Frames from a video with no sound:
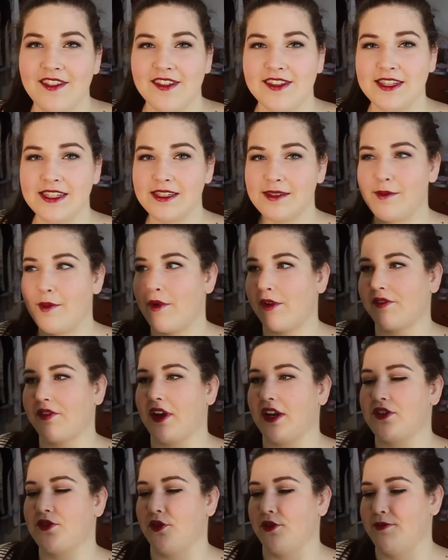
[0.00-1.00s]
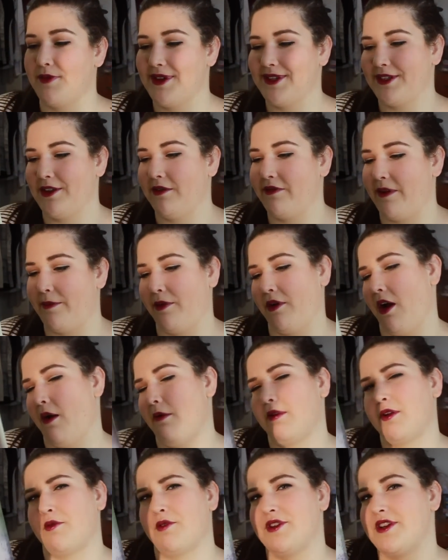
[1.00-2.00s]
This is a book that I told myself I
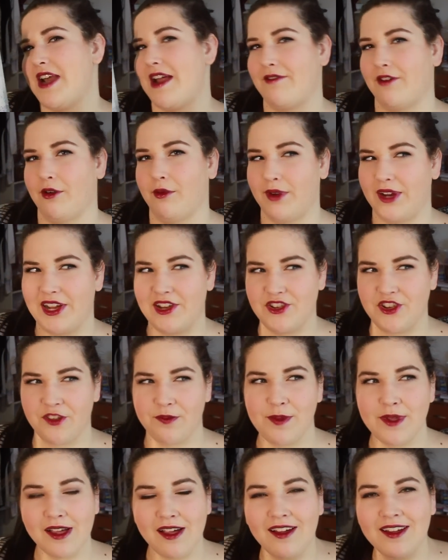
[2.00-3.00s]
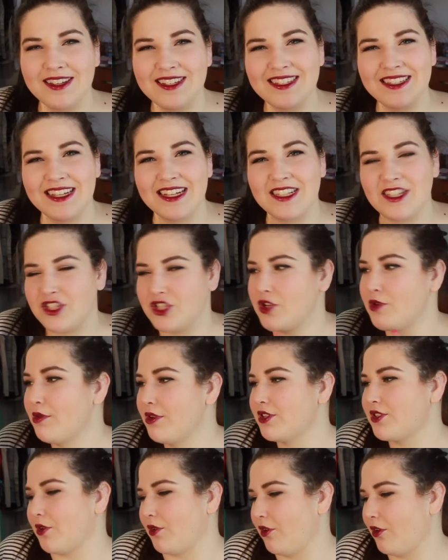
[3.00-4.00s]
probably would never read just because it's new
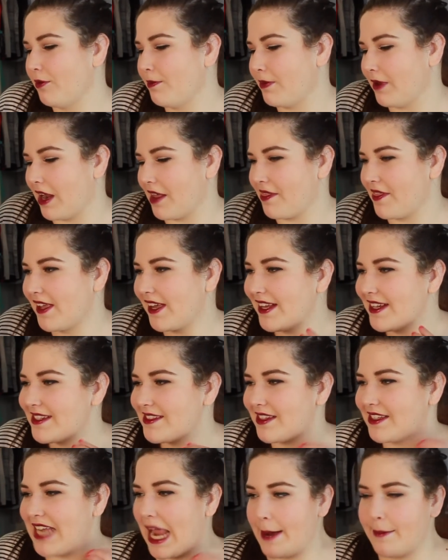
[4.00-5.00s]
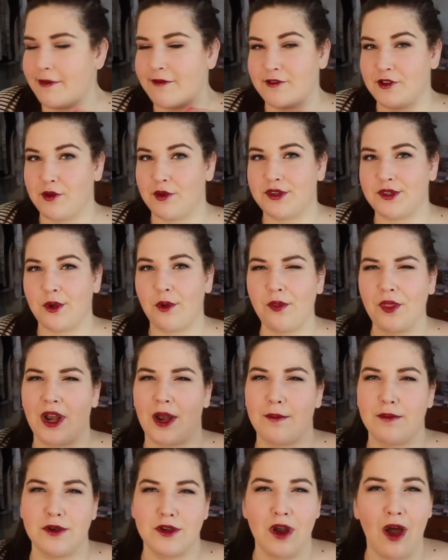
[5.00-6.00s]
adult, but I think it's the type of new adult that
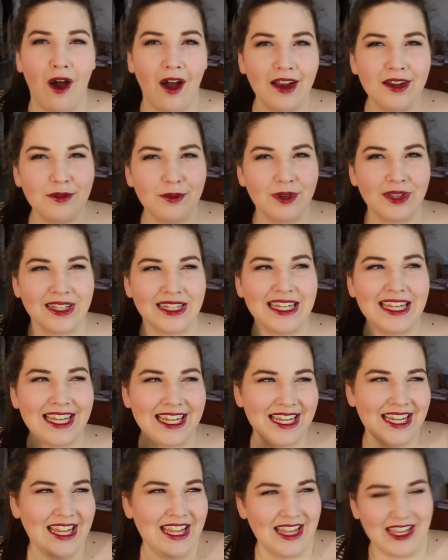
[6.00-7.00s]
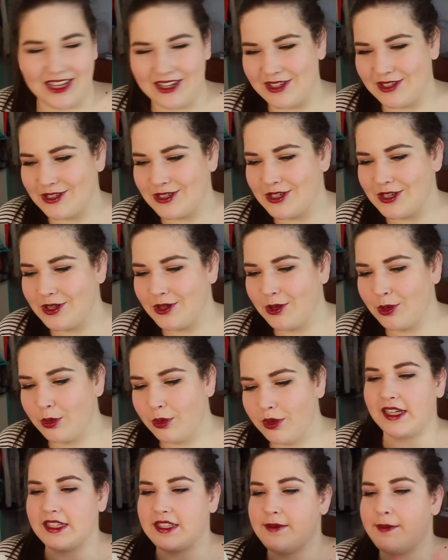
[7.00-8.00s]
I'm not really
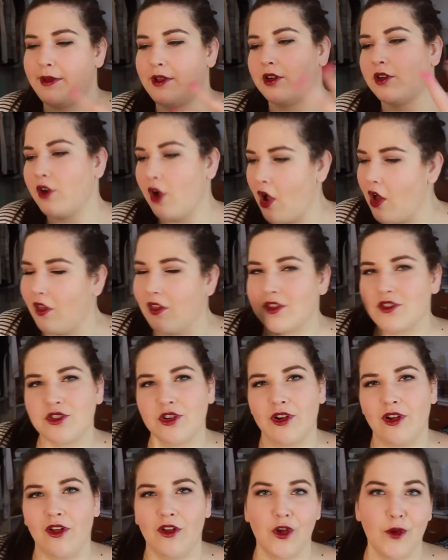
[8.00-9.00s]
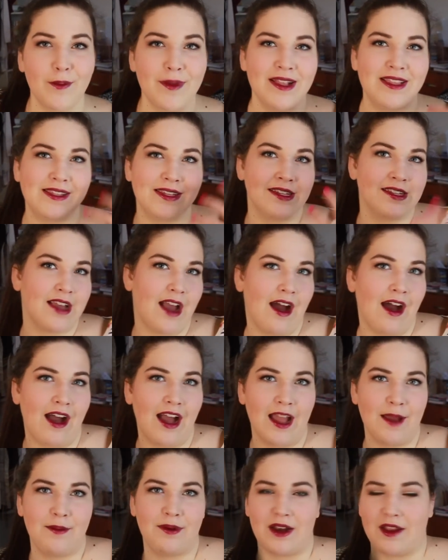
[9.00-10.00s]
into. It's about a college girl who meets a
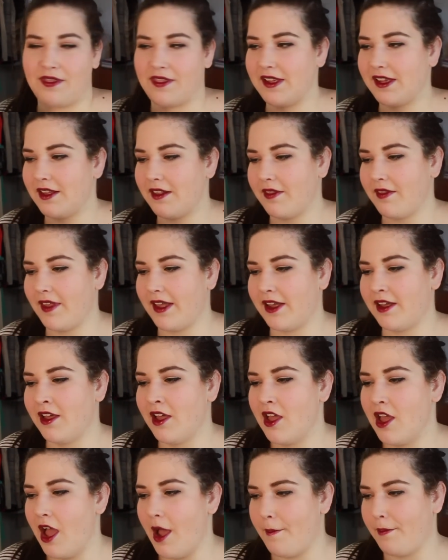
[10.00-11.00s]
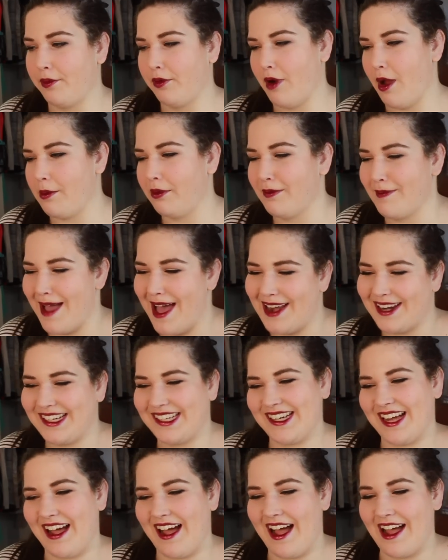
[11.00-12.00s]
guy, but I think it's like a
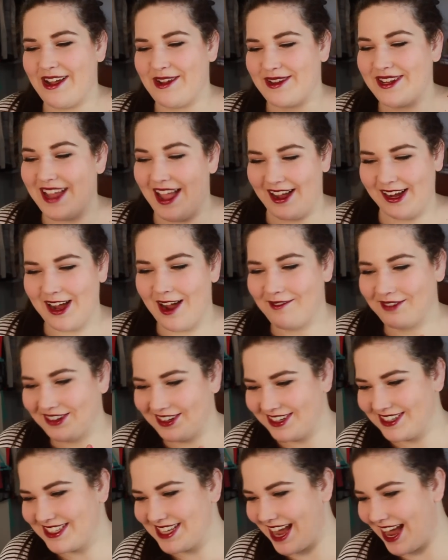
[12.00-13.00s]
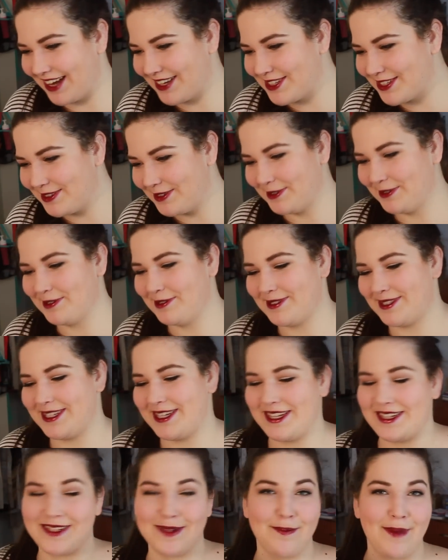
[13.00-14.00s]
problematic guy, yeah, covered in tattoos, and
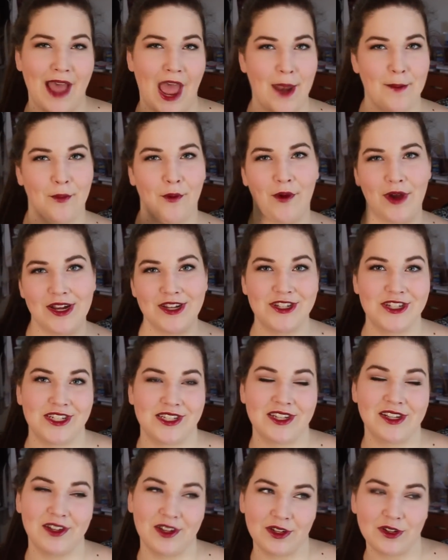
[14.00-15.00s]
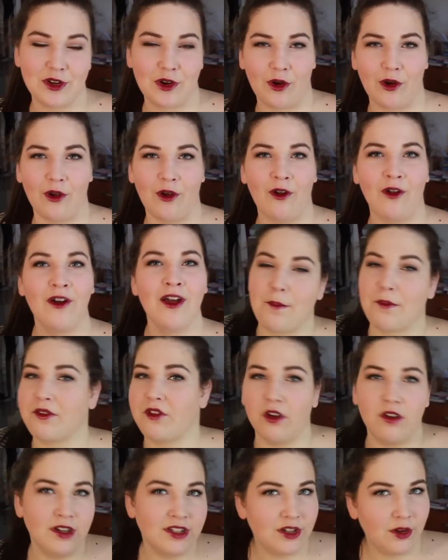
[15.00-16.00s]
he's the bad boy and she's a good girl. I'm
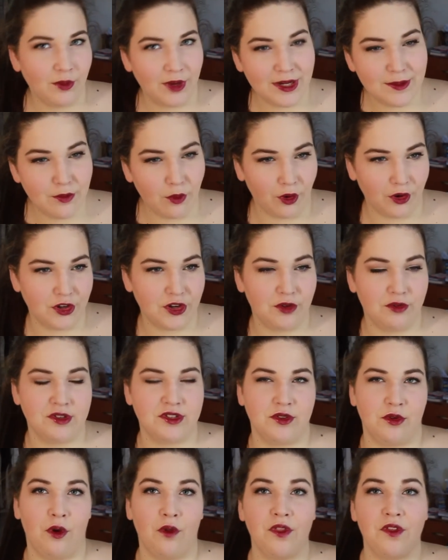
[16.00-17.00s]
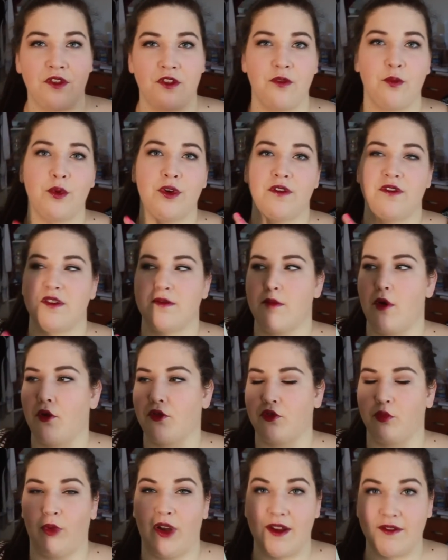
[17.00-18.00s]
starting to read more new adult. This is one of the
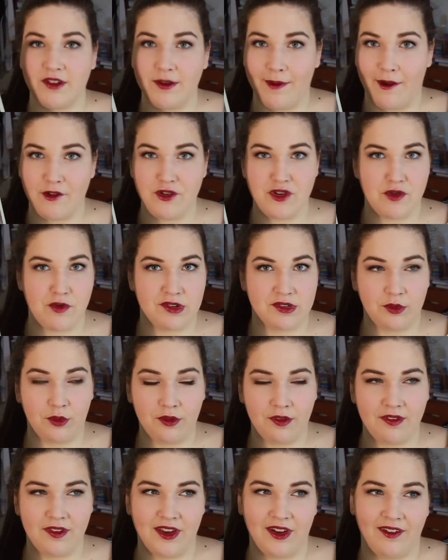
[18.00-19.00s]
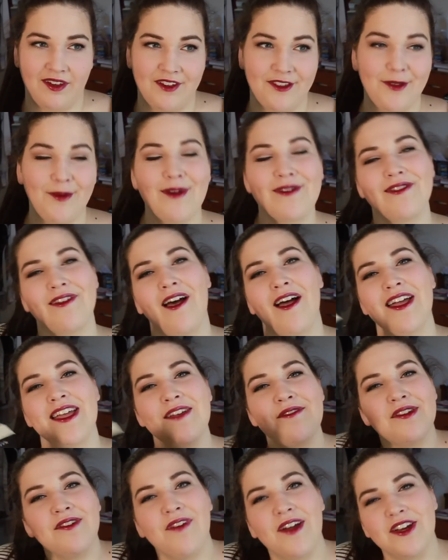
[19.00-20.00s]
most raved about new adult series, so I thought
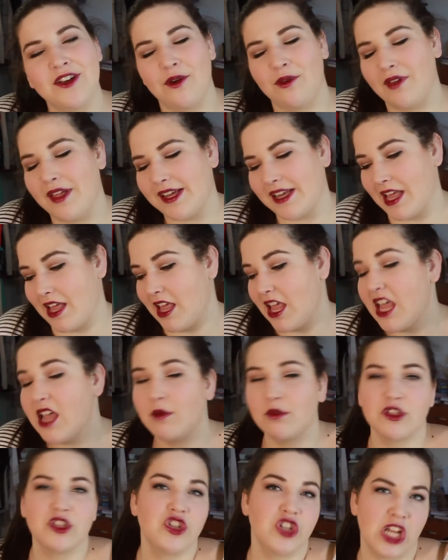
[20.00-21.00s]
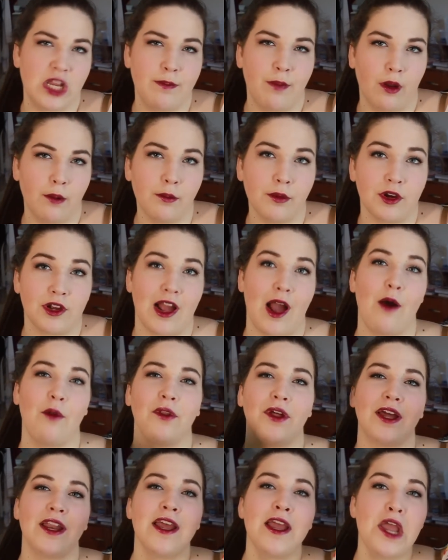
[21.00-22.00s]
even if I don't like it, it was cheap on Book
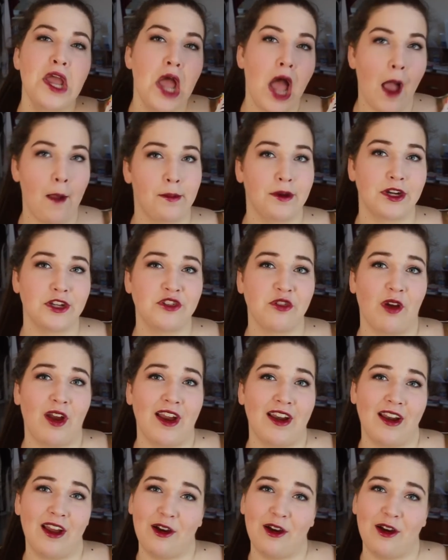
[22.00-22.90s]
Outlet. I'm gonna try it